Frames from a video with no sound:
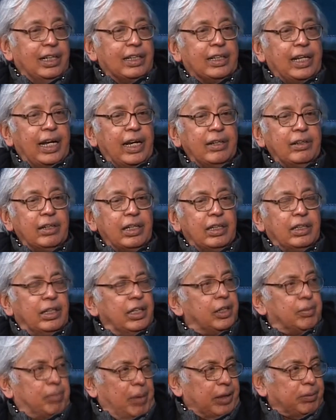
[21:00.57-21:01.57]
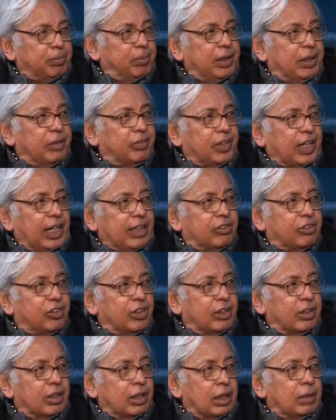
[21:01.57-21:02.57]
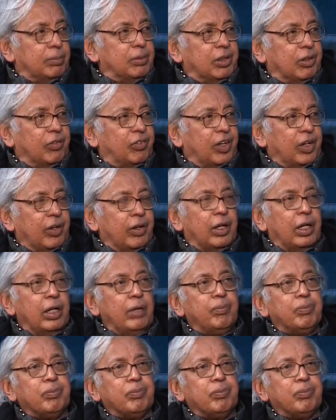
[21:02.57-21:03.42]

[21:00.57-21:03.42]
Then in the Department of Culture in the Government of India,